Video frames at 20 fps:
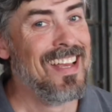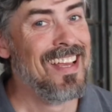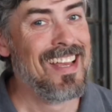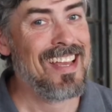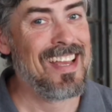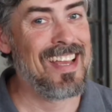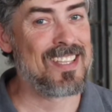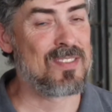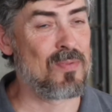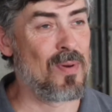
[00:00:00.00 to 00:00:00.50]

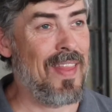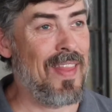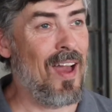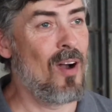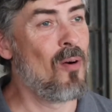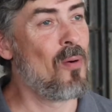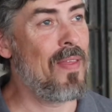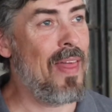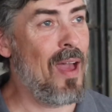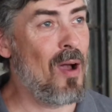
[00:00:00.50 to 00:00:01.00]
it's
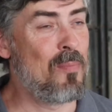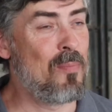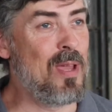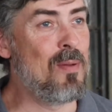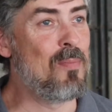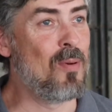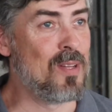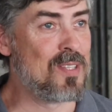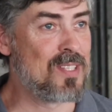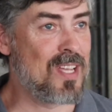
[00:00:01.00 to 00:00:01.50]
without
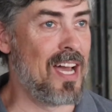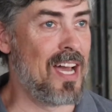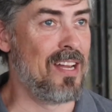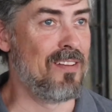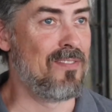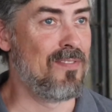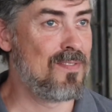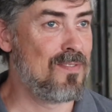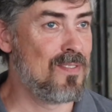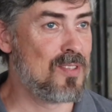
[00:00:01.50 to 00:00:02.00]
people, it's kind
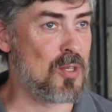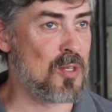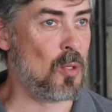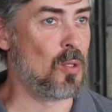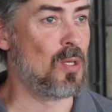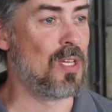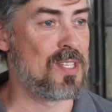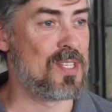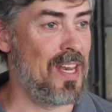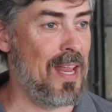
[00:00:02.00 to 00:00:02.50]
of
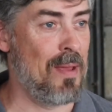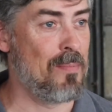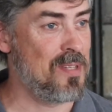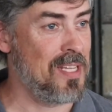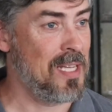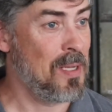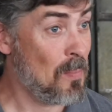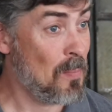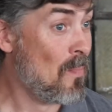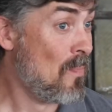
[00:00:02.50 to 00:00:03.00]
soulless and
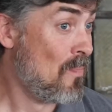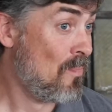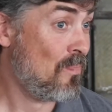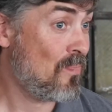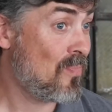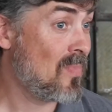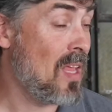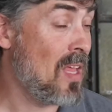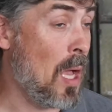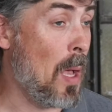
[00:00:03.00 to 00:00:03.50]
empty.
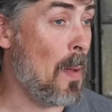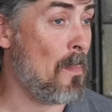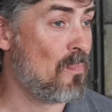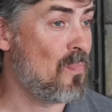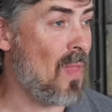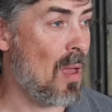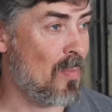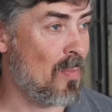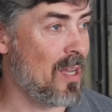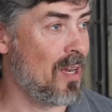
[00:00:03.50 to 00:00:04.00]
What
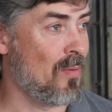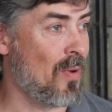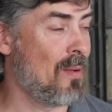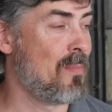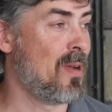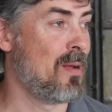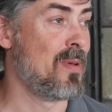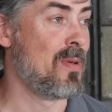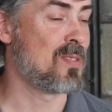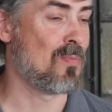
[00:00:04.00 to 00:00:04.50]
I'm
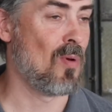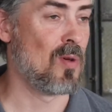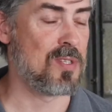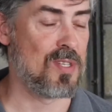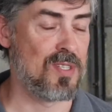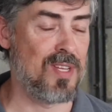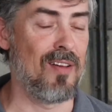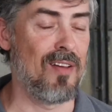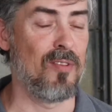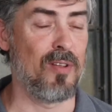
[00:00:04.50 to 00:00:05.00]
gonna miss most
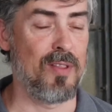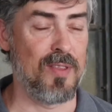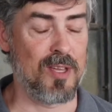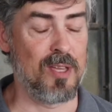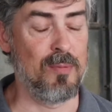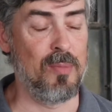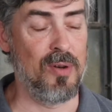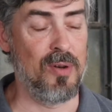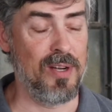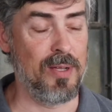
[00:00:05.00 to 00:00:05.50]
is definitely the
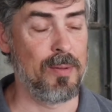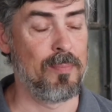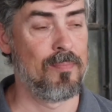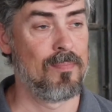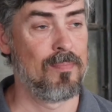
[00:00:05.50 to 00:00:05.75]
community.